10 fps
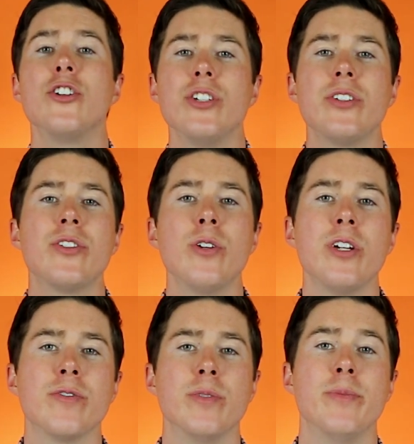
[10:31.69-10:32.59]
just so
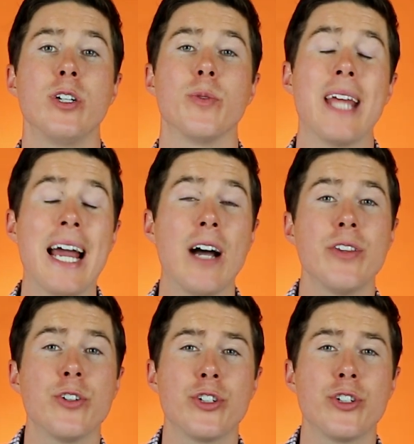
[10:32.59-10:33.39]
you're familiar with how they're